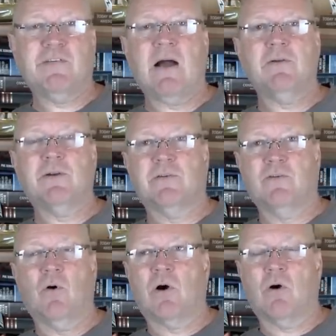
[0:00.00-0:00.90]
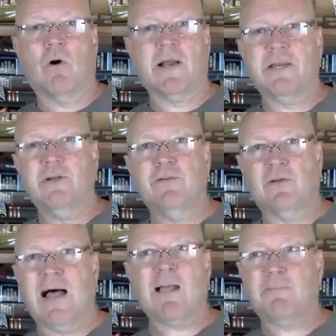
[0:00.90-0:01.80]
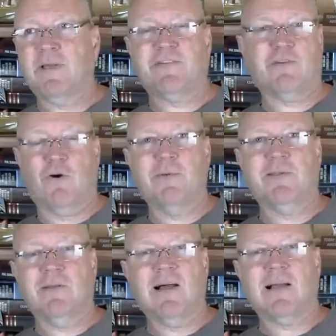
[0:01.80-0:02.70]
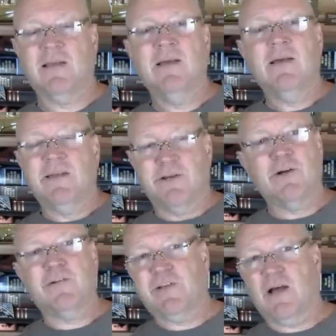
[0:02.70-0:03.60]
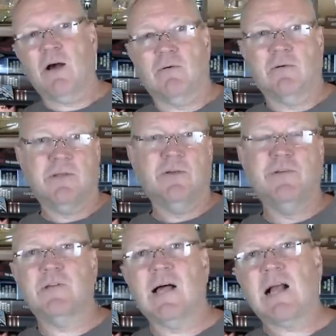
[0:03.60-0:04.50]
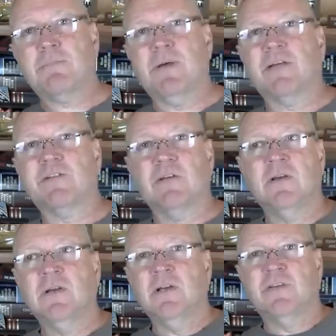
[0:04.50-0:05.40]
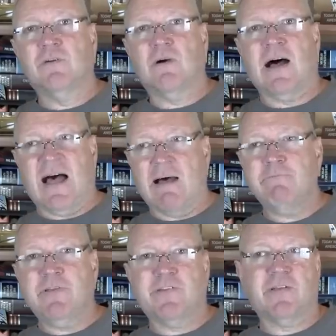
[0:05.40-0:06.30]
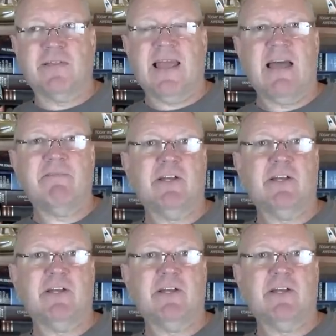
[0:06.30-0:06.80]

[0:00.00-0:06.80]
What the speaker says: down your door or I can use lock picks to open the lock, you're going to say, oh, use the lock picks. So obviously, they have